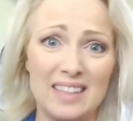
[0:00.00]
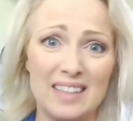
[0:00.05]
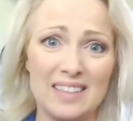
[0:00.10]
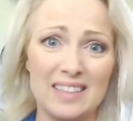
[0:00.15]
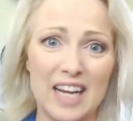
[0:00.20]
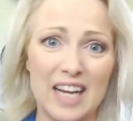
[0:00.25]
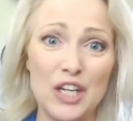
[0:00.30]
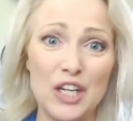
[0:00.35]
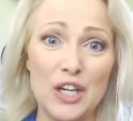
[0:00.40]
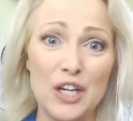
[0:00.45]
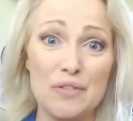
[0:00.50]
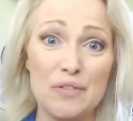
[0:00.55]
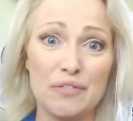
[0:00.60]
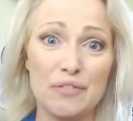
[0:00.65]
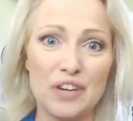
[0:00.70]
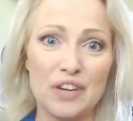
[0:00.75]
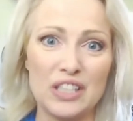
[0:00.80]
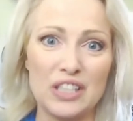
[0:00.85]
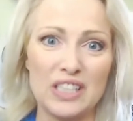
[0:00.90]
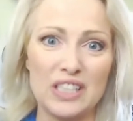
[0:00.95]
It's like a new
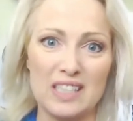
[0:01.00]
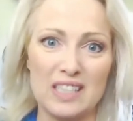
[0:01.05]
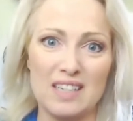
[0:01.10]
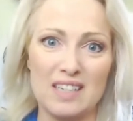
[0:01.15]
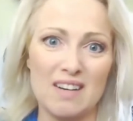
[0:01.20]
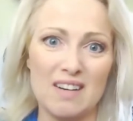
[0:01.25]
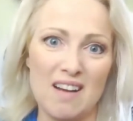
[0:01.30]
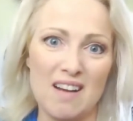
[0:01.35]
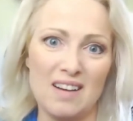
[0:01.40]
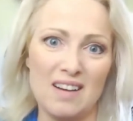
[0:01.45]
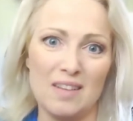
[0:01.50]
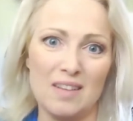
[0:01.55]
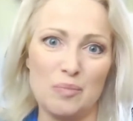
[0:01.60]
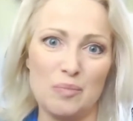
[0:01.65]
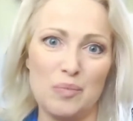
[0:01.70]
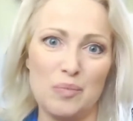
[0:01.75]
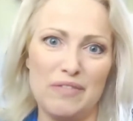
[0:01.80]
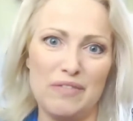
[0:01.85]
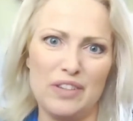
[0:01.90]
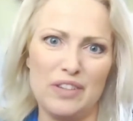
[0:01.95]
frontier,
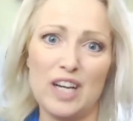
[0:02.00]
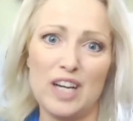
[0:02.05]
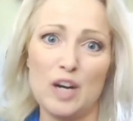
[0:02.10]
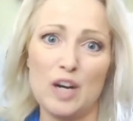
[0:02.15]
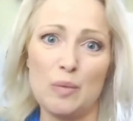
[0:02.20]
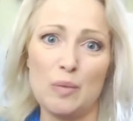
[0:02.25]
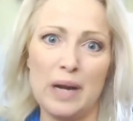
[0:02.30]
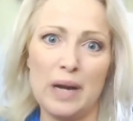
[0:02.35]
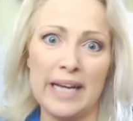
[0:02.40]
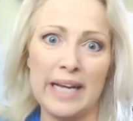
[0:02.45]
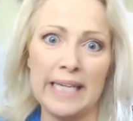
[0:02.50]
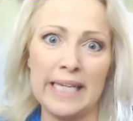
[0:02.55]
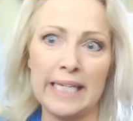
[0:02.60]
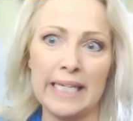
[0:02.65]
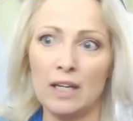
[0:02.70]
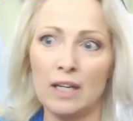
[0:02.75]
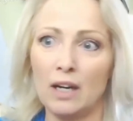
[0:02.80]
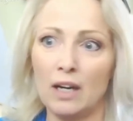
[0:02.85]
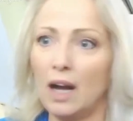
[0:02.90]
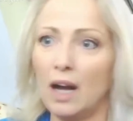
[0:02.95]
and I feel like a
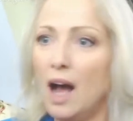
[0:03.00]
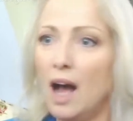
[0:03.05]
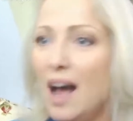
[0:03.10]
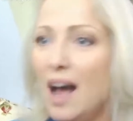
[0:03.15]
pioneer.